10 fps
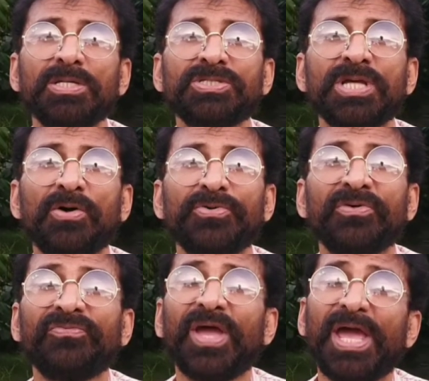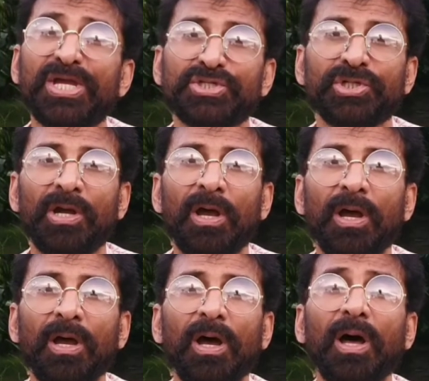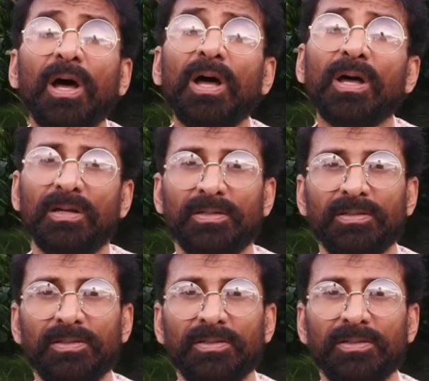sound of H. Ah.